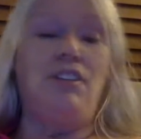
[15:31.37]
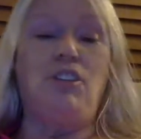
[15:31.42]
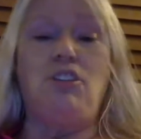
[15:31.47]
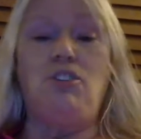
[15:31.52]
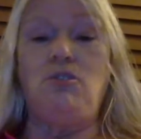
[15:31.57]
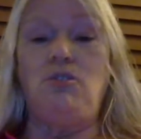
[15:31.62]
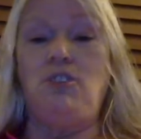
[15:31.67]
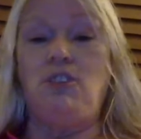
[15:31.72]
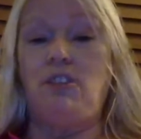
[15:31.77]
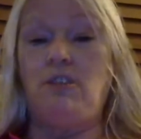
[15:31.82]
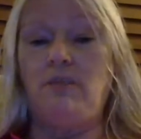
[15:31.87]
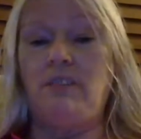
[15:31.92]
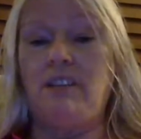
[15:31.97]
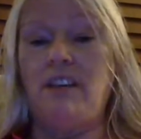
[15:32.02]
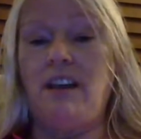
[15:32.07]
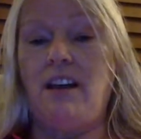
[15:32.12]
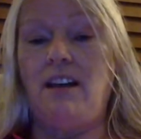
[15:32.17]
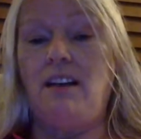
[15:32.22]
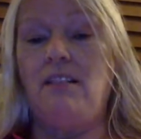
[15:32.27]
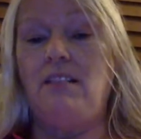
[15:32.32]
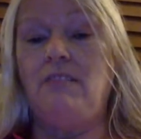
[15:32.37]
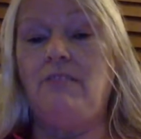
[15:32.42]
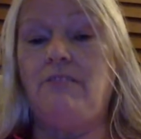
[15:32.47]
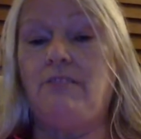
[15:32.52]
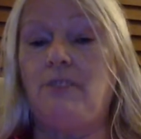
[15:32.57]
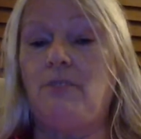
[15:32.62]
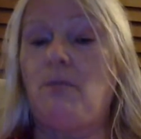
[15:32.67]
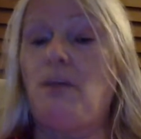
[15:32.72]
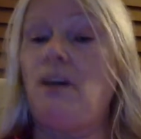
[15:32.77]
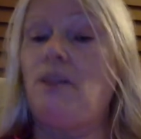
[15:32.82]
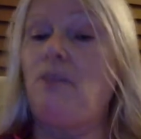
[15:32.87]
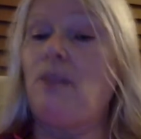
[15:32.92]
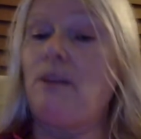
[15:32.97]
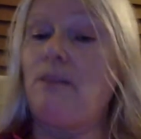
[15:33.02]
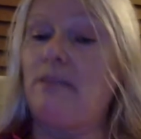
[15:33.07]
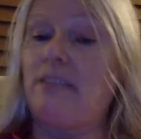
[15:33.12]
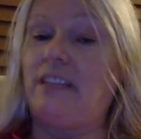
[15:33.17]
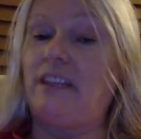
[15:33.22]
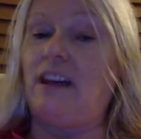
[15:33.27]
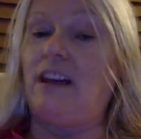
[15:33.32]
YouTube channel for my
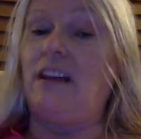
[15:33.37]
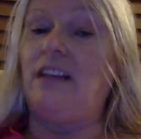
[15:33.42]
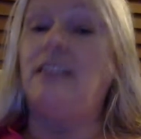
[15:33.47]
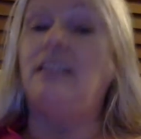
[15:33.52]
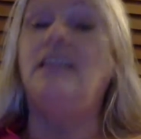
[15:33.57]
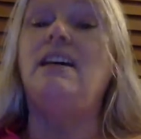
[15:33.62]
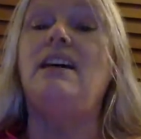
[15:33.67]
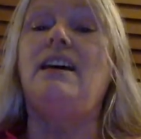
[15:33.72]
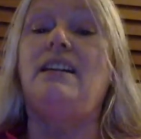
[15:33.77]
website,